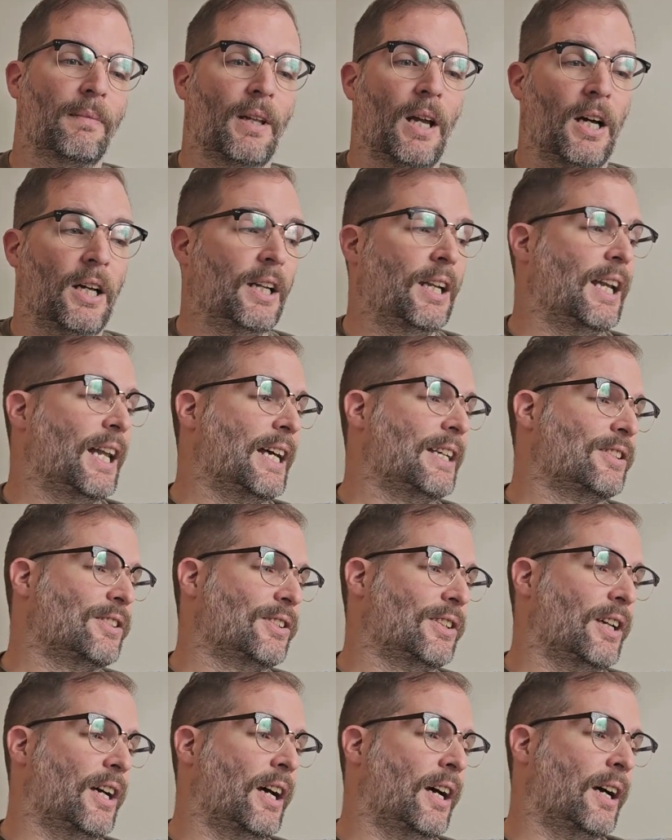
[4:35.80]

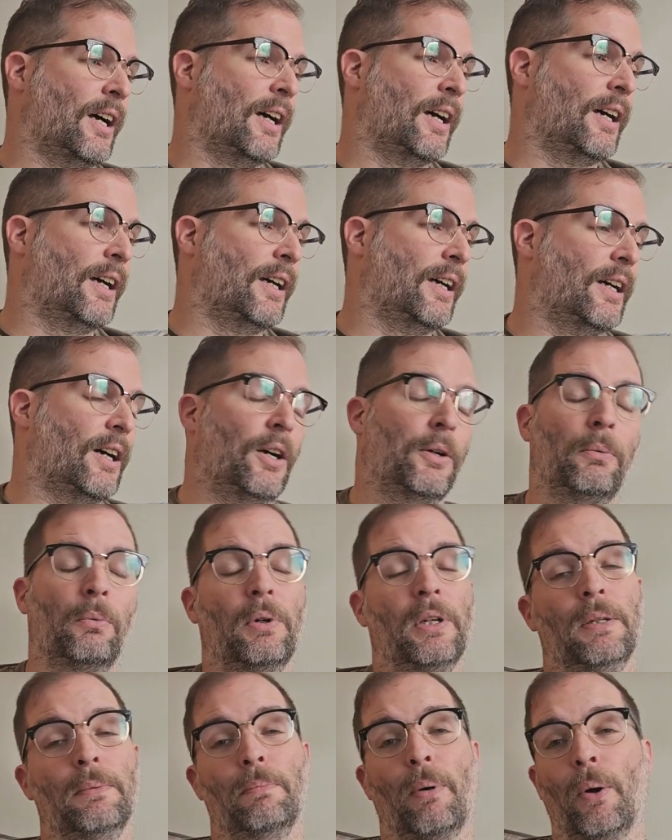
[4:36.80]
Unless uh, I
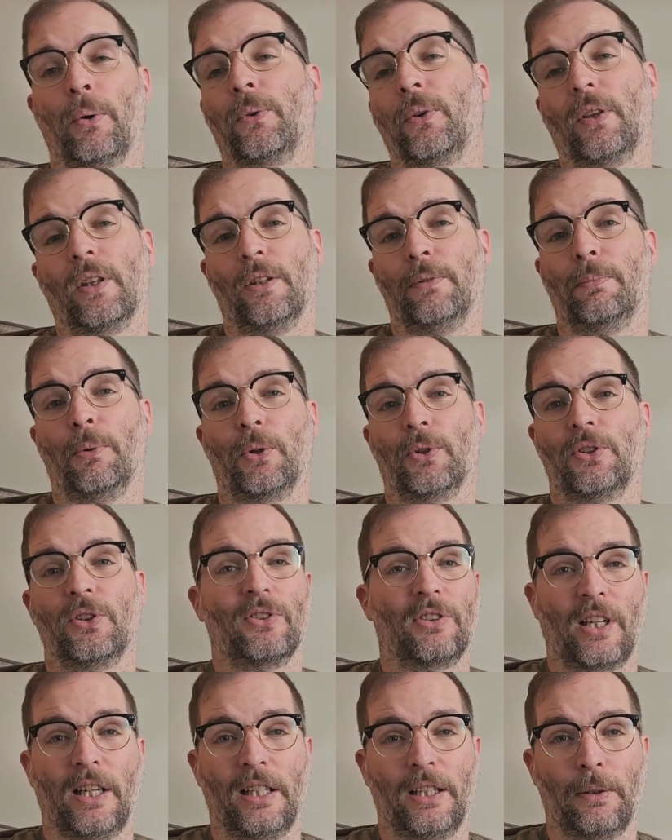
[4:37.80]
read both of these books
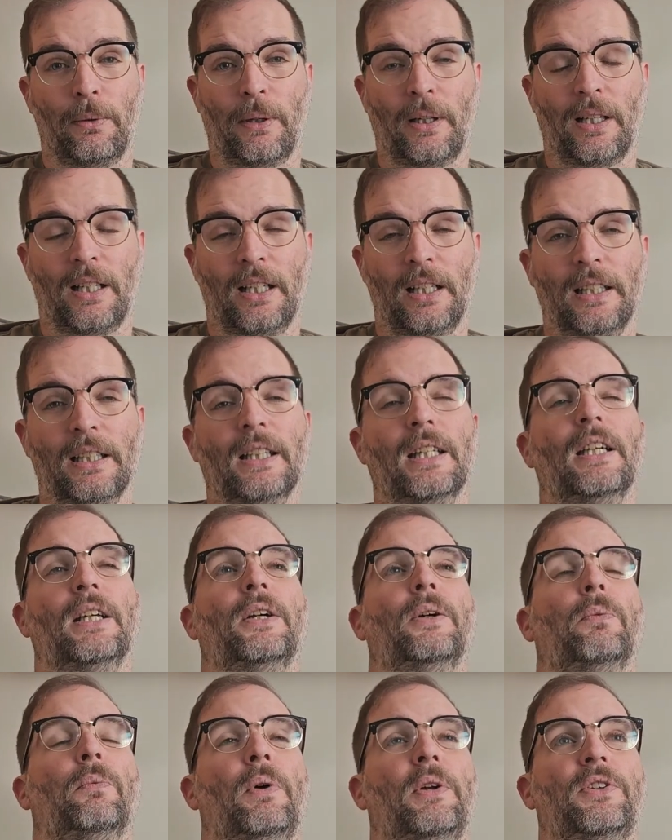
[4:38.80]
insanely quickly,
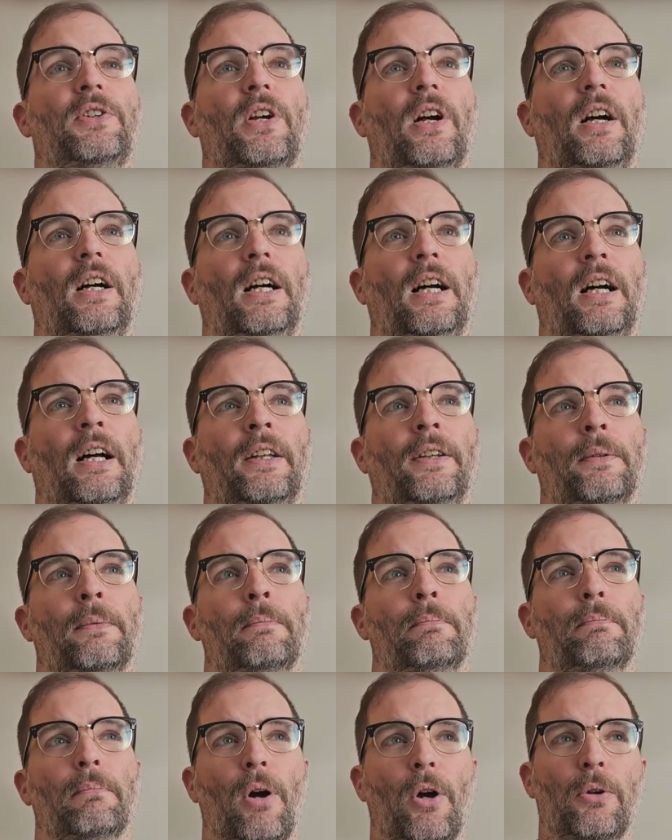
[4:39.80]
which at the
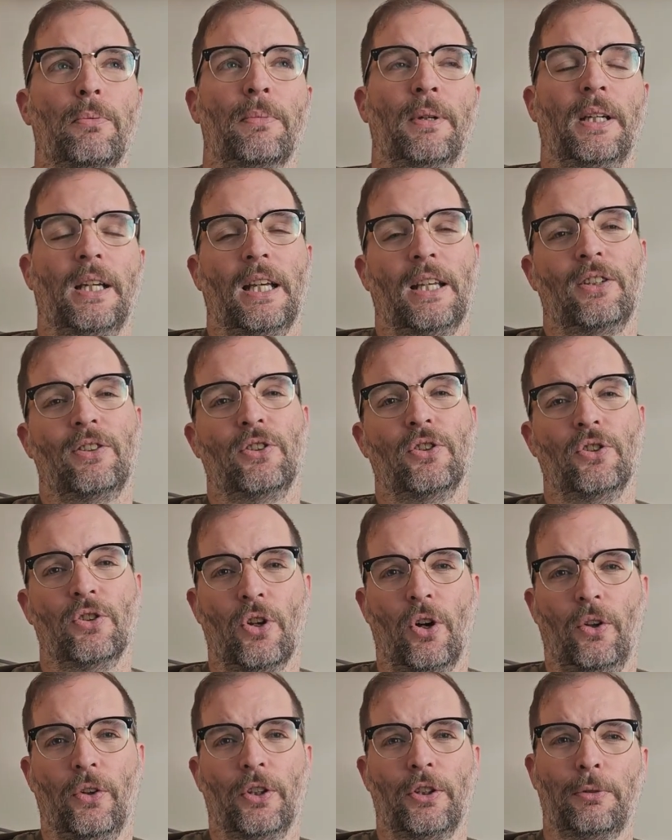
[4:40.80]
moment is
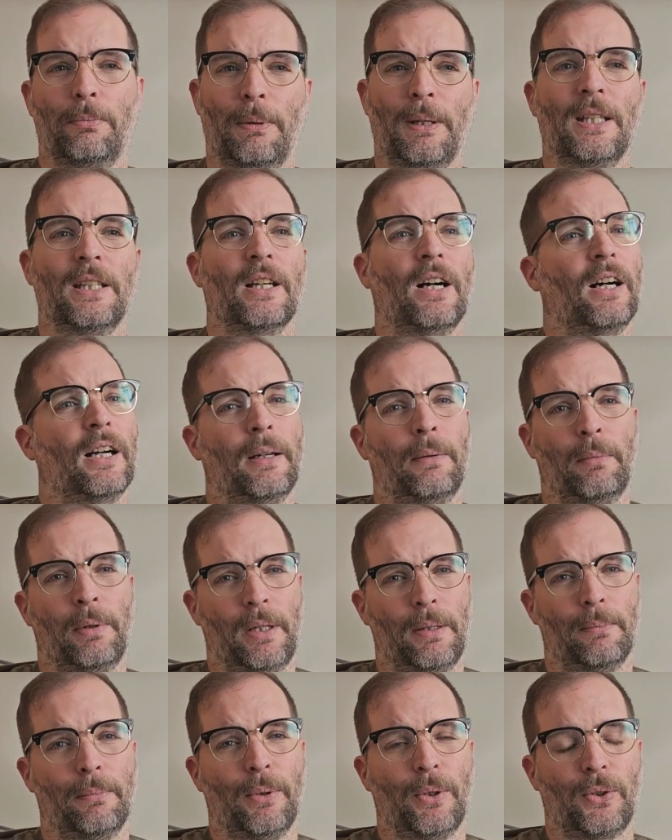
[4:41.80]
not the speed that I am
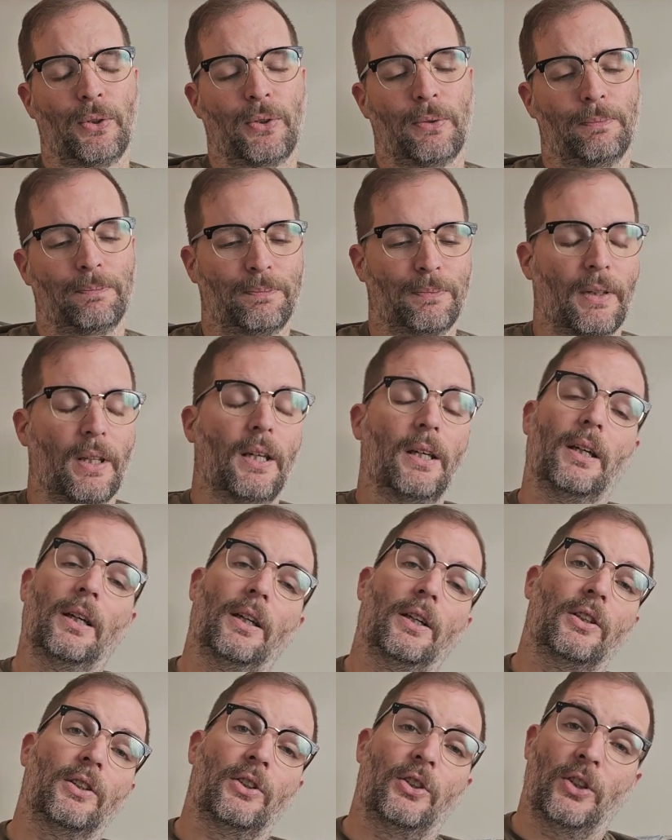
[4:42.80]
reading books.
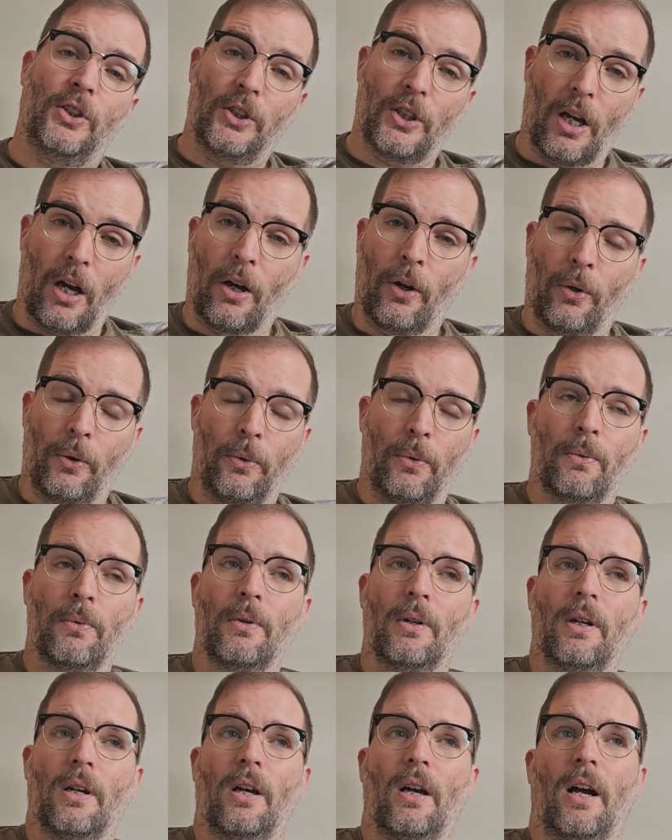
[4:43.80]
So,
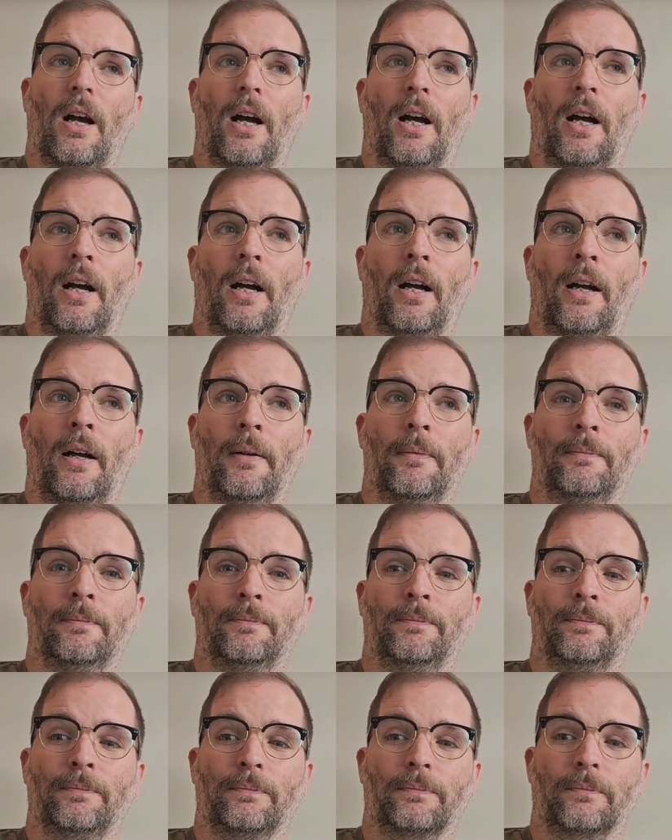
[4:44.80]

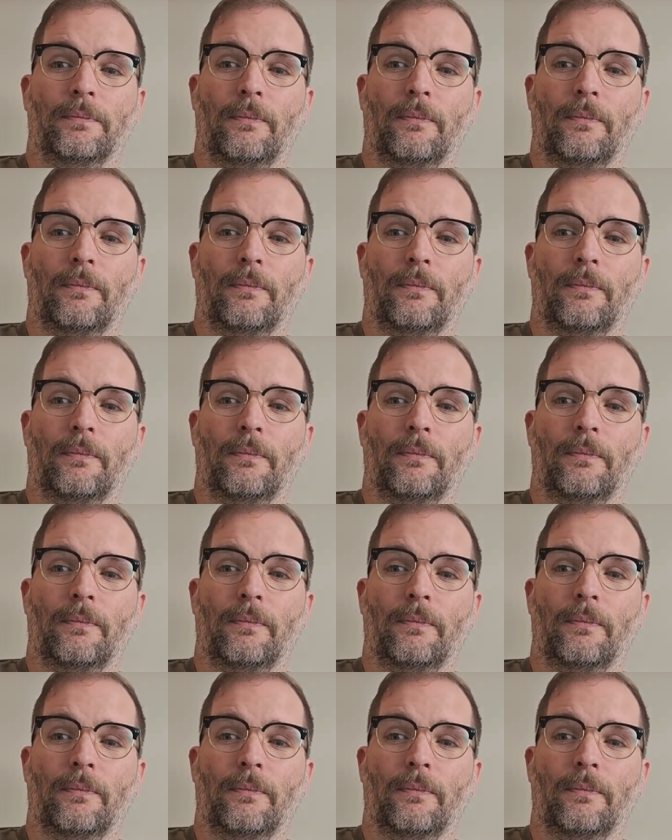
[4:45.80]
um,